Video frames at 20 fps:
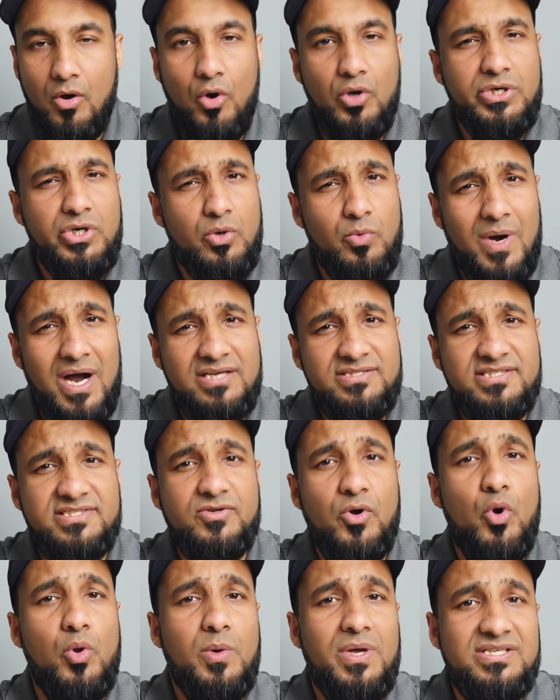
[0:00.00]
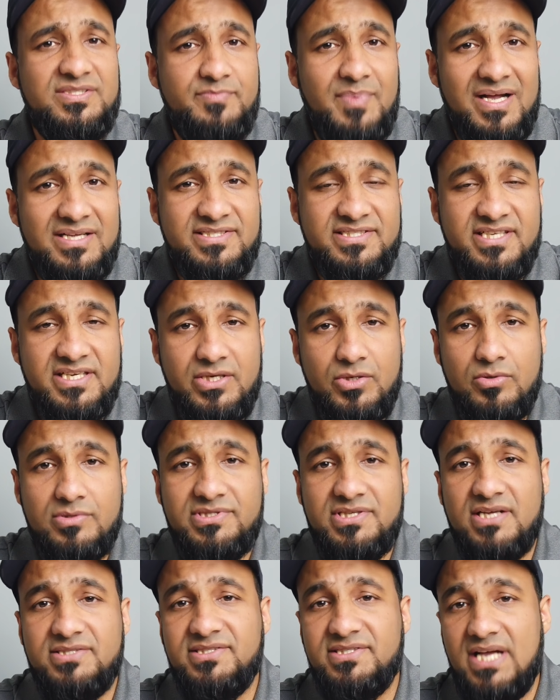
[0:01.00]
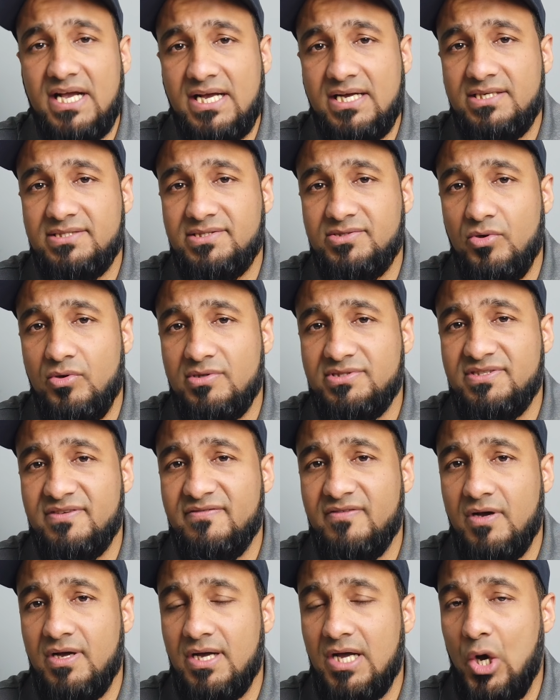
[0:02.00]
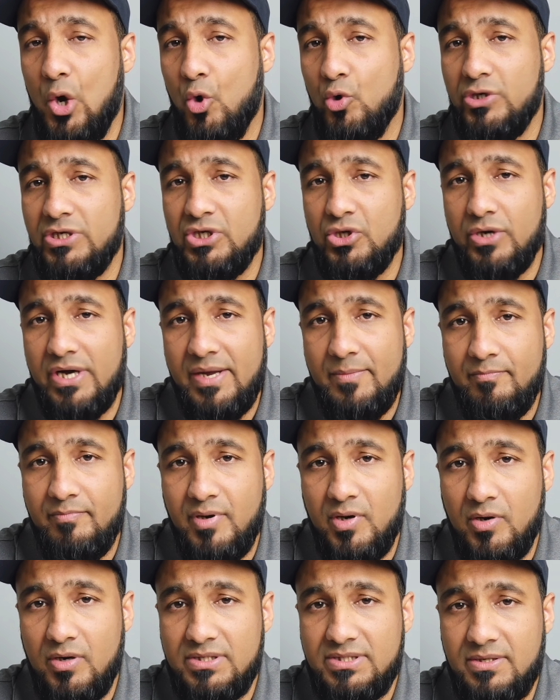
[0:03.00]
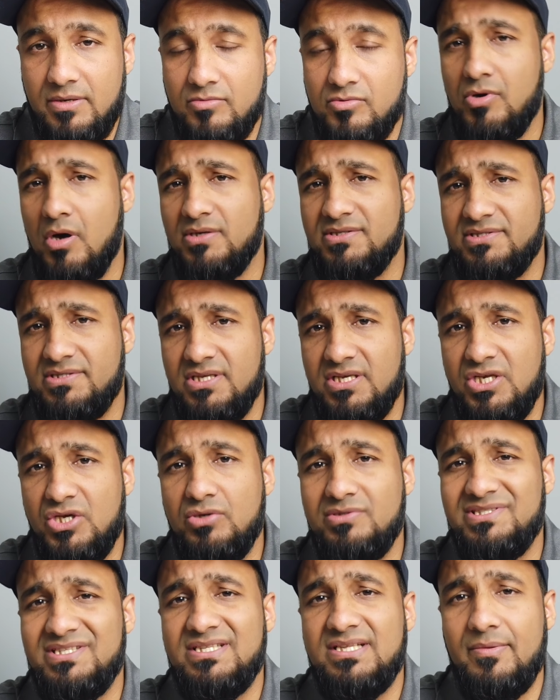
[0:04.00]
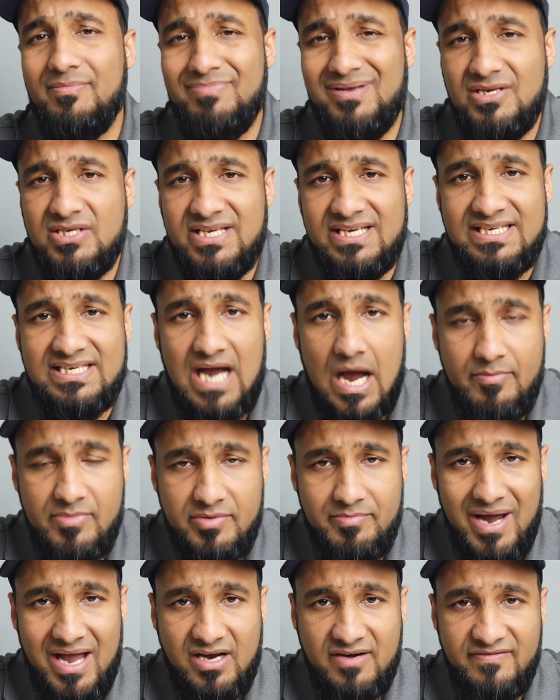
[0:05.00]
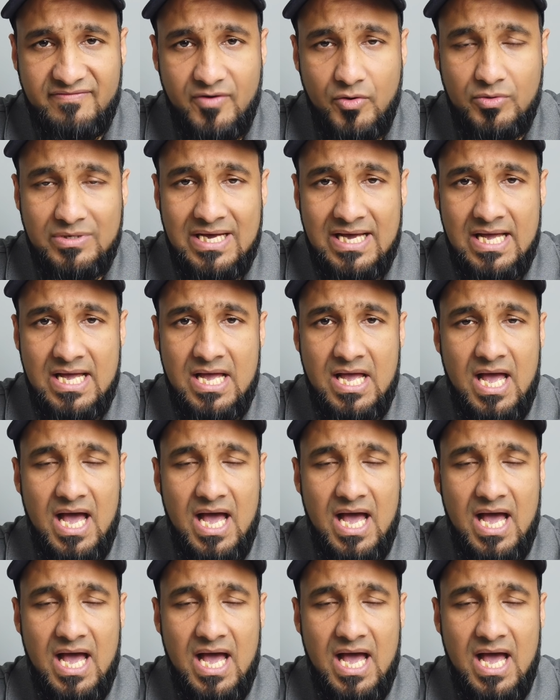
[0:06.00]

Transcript: Audio wise, it's always best to use a second source of audio input rather than using the built-in camera microphone,